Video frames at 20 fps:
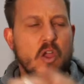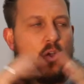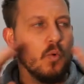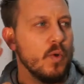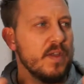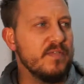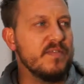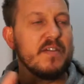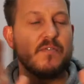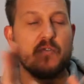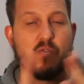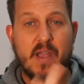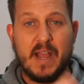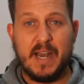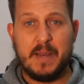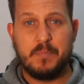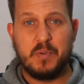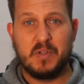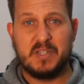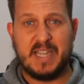We've never
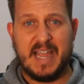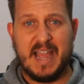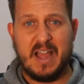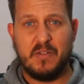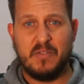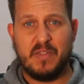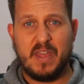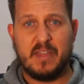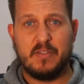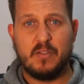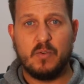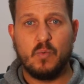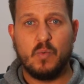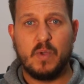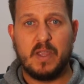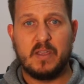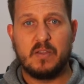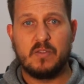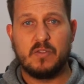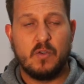really put it out there that
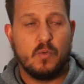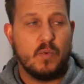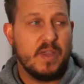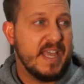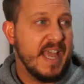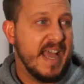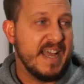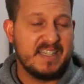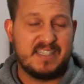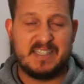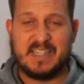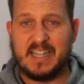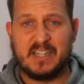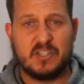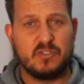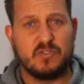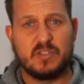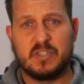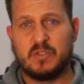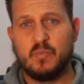we cast
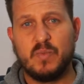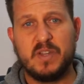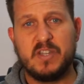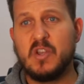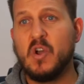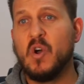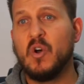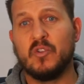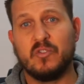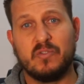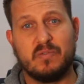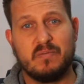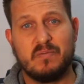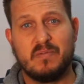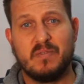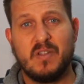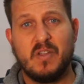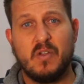extras, and we don't.